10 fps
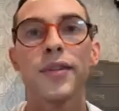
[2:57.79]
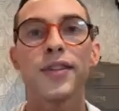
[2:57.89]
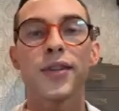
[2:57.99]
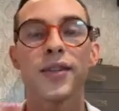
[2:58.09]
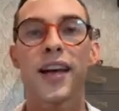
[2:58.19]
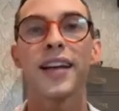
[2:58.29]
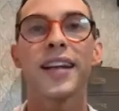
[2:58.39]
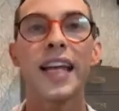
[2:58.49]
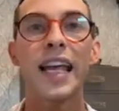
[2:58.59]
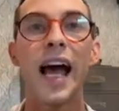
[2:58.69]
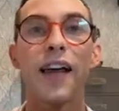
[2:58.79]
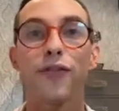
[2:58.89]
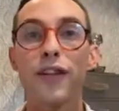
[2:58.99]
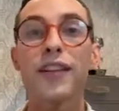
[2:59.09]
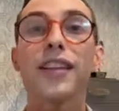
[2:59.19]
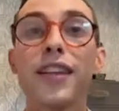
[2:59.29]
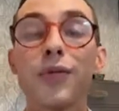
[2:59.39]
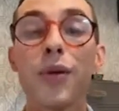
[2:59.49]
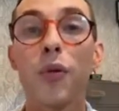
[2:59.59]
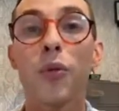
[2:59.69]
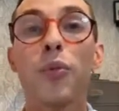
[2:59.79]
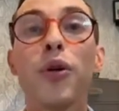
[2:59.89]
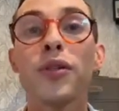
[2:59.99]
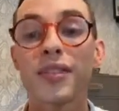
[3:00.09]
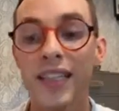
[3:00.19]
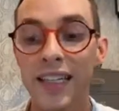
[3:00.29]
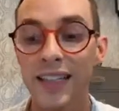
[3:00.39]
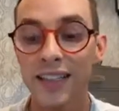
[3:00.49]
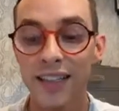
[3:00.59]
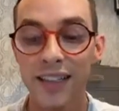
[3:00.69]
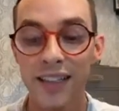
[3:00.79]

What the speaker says: so that I feel a little bit more pulled in